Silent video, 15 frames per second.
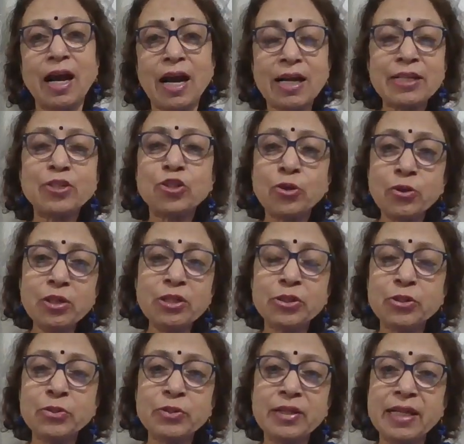I told
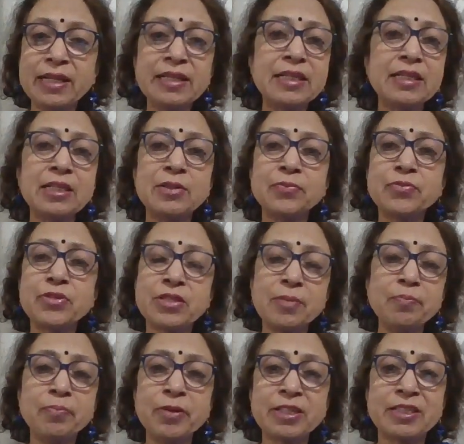you in the
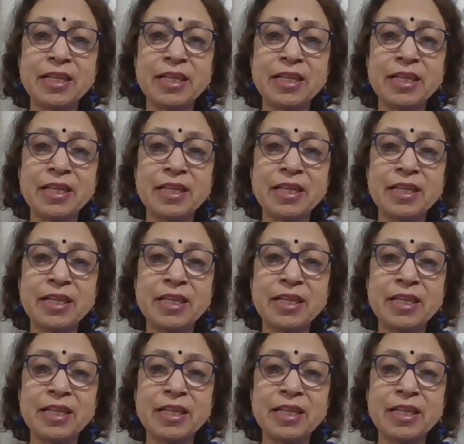simple